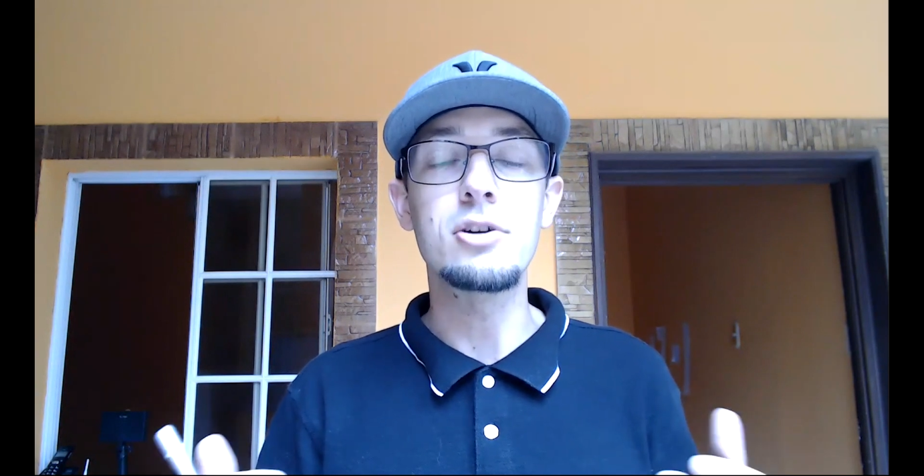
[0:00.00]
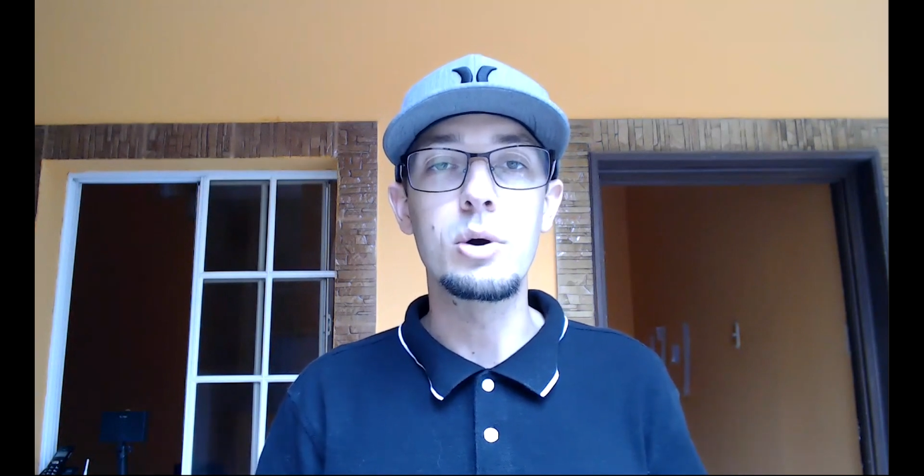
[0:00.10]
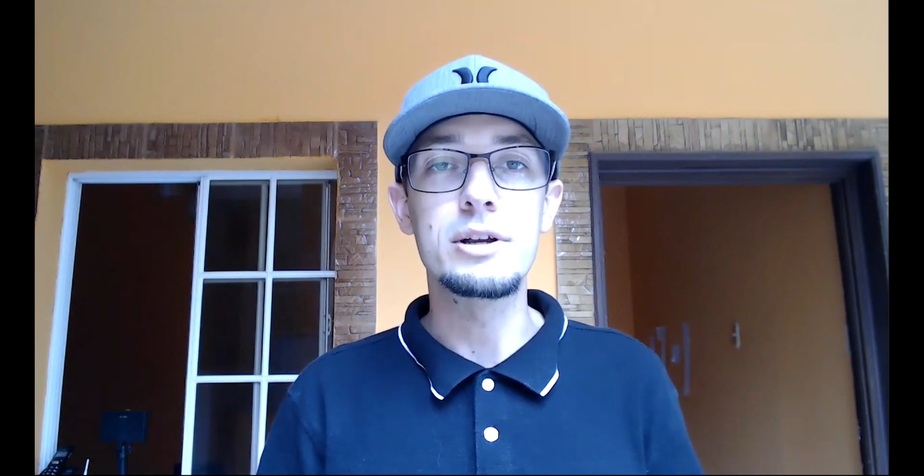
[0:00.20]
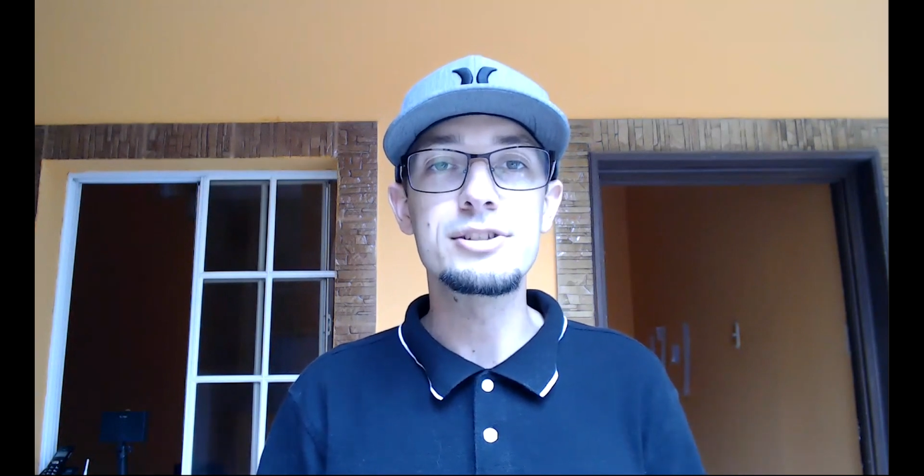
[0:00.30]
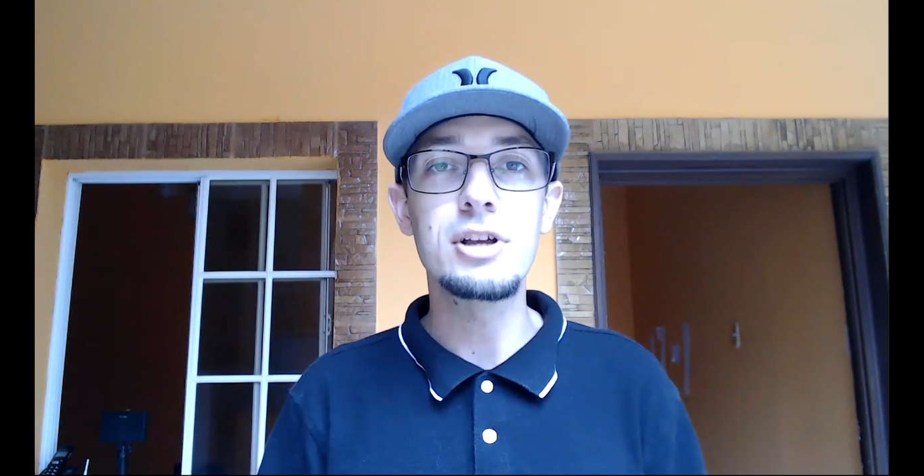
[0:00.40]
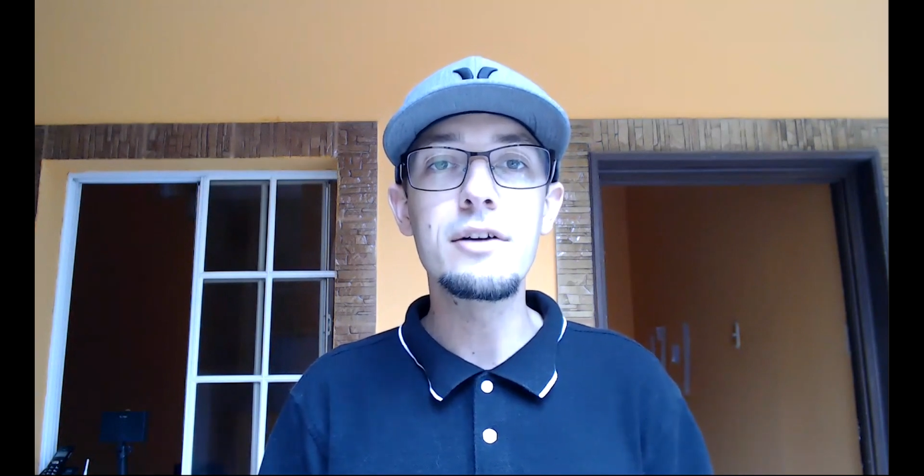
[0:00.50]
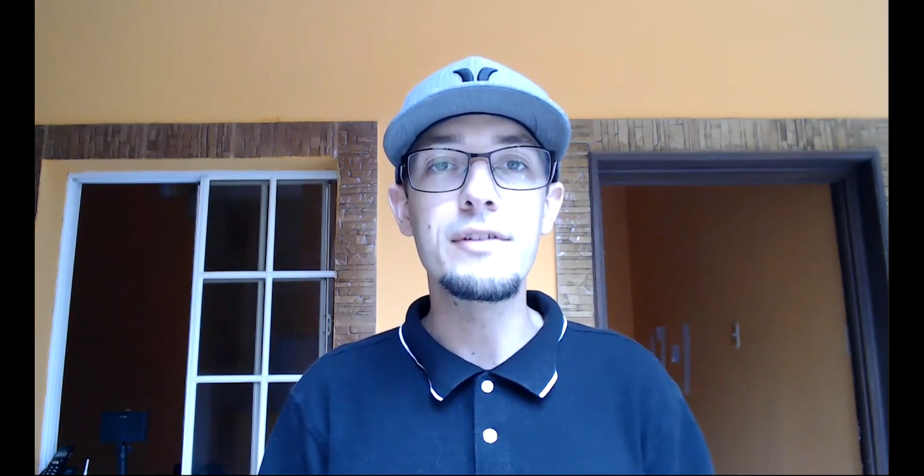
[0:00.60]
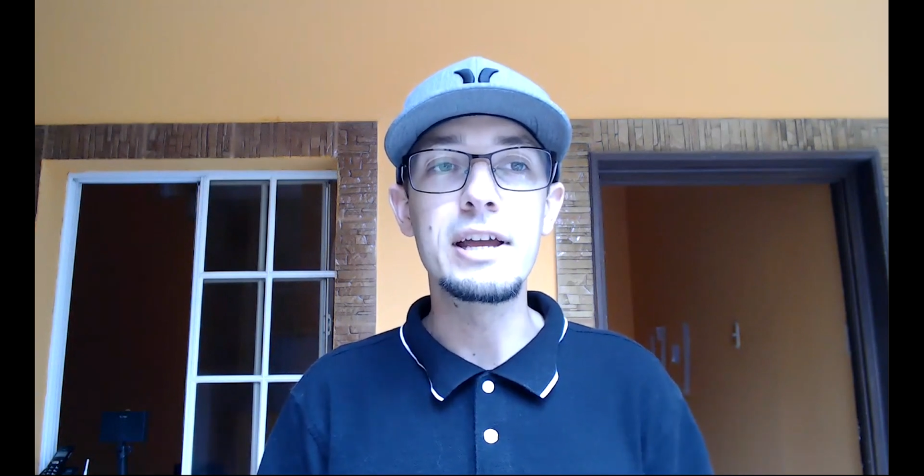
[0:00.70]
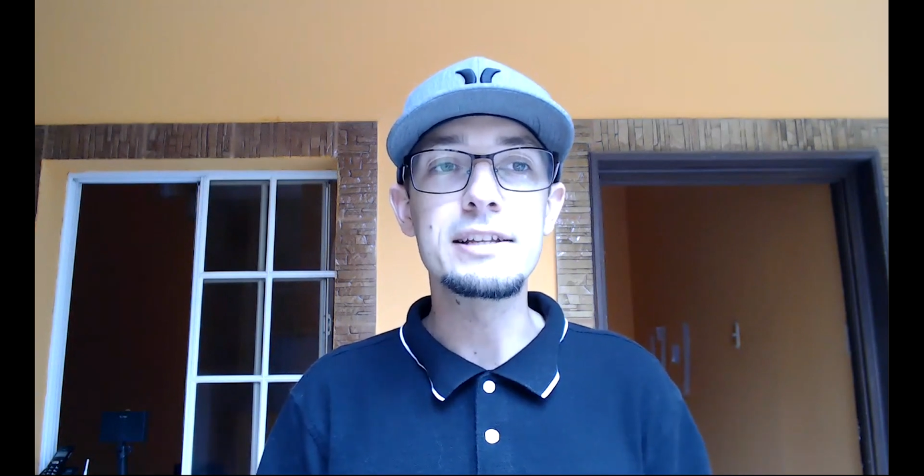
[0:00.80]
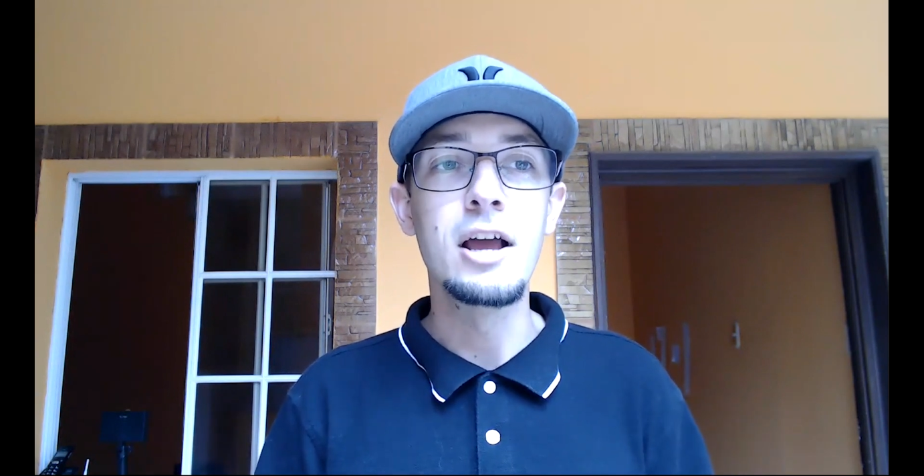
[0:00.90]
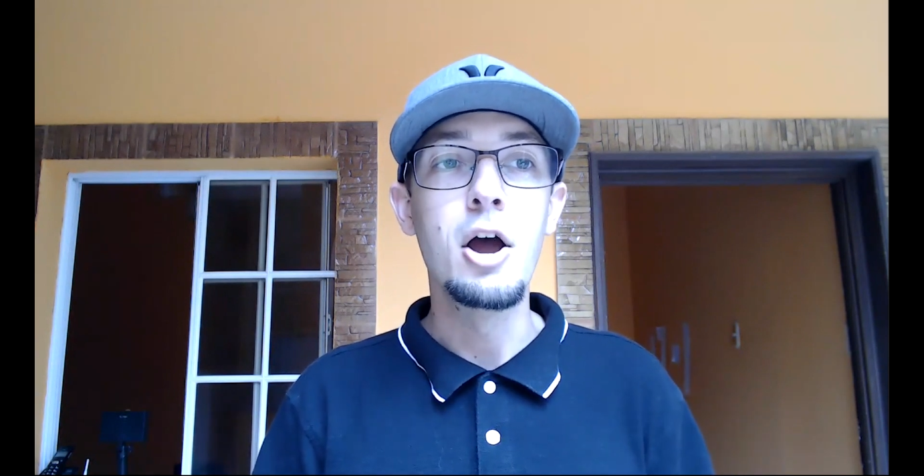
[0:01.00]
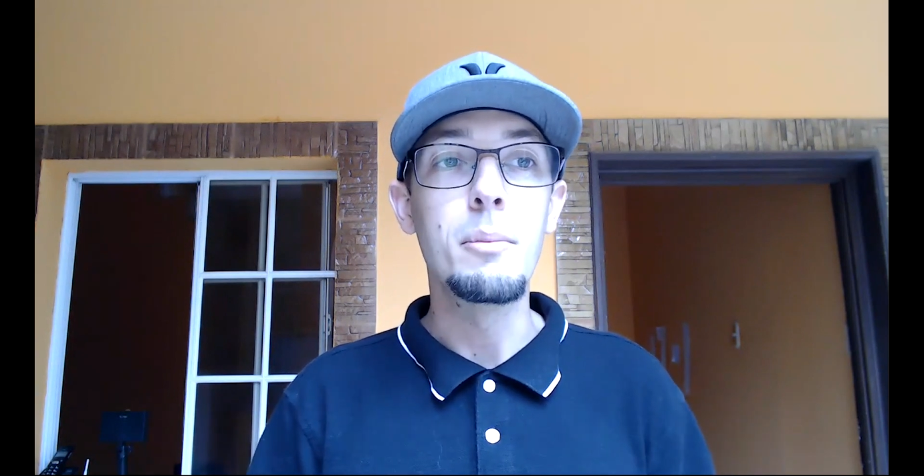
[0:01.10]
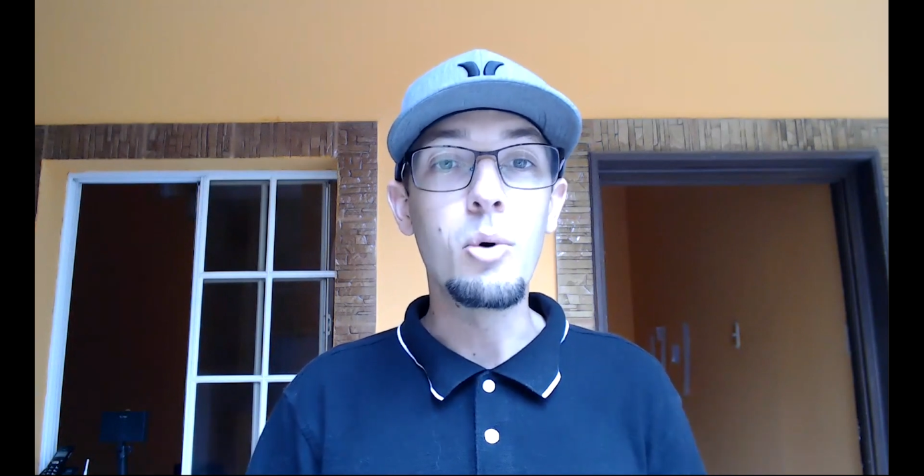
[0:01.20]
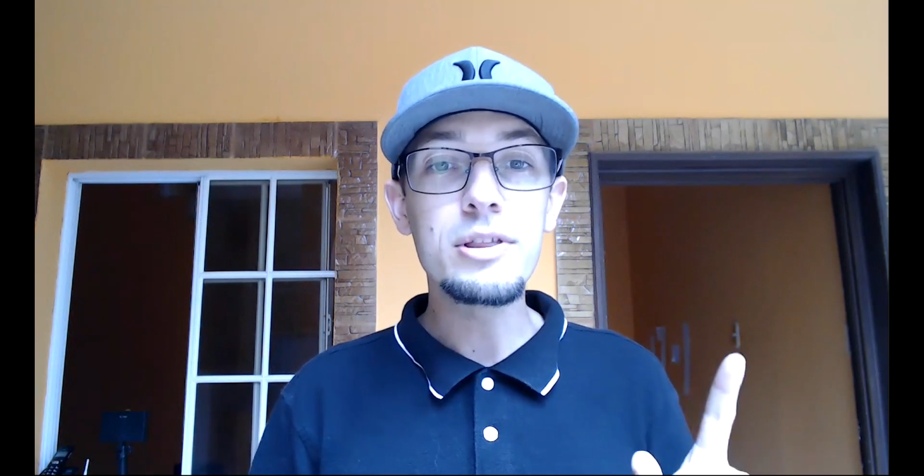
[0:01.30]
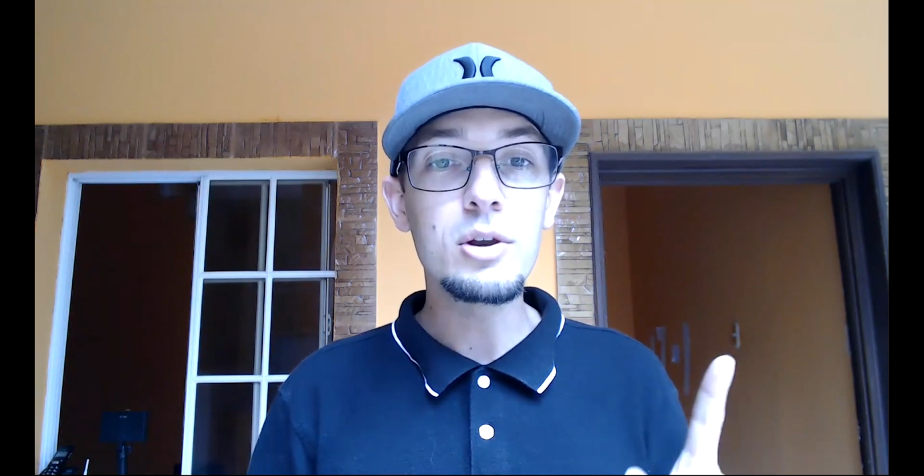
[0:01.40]
or a service
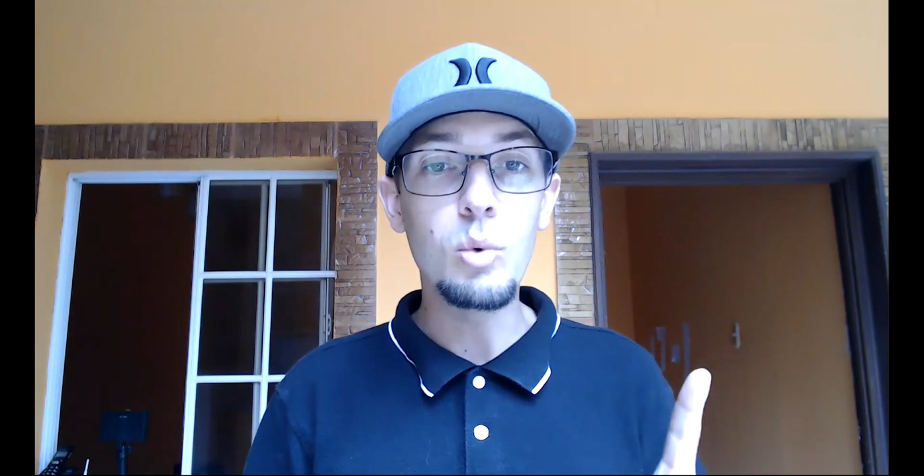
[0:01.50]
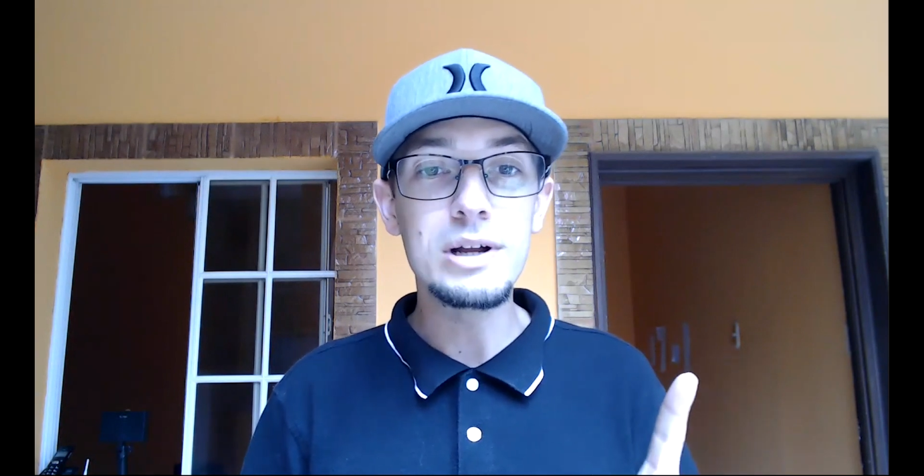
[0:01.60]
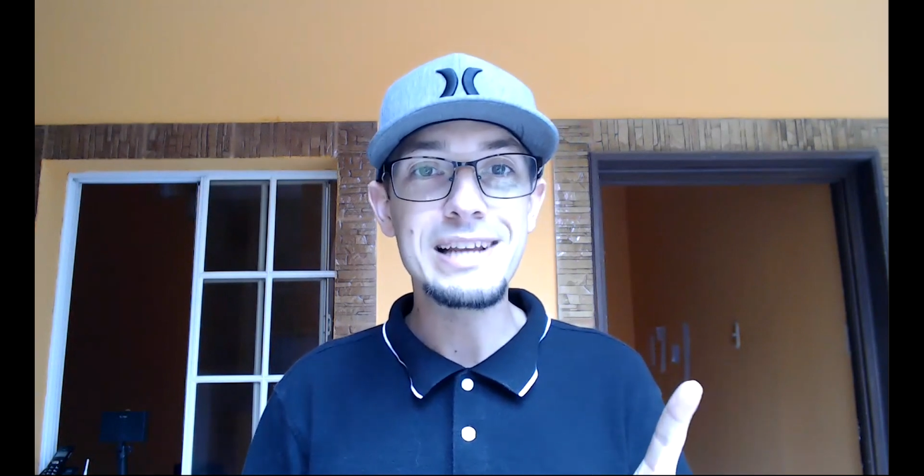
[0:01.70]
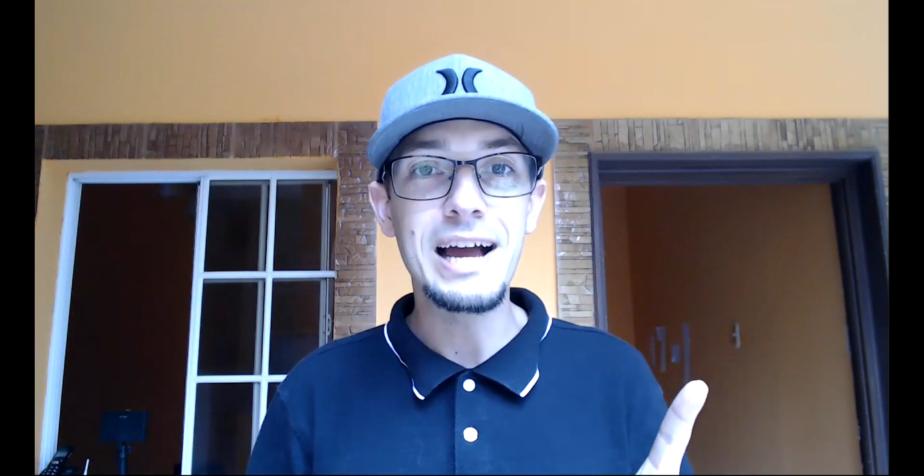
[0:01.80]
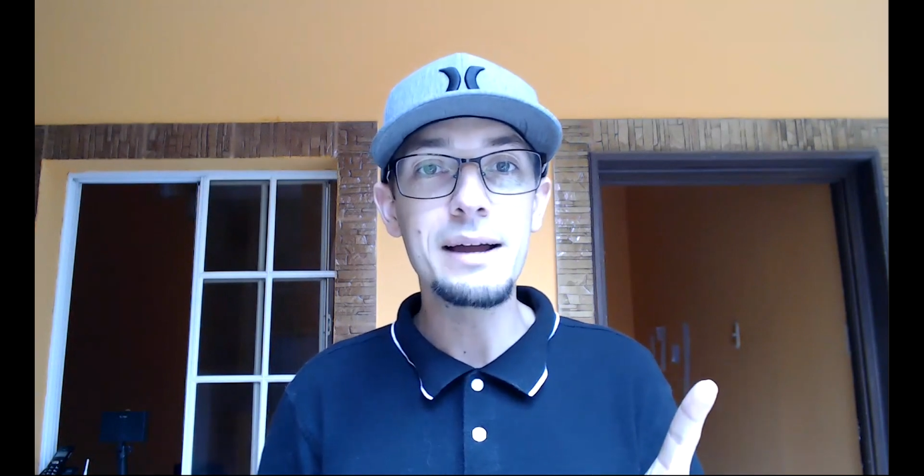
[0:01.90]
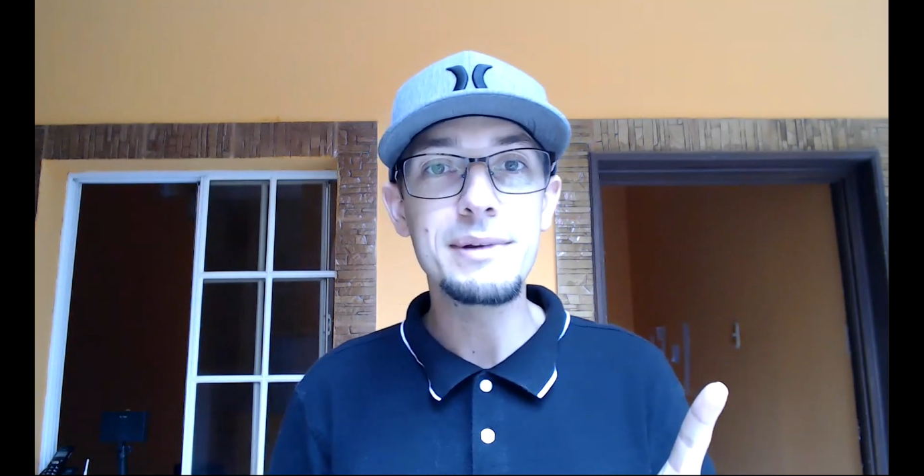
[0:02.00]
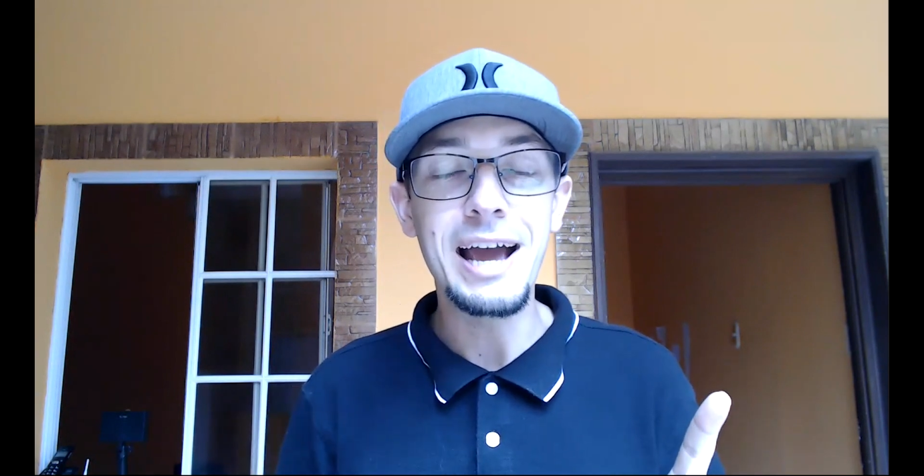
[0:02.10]
more than one time to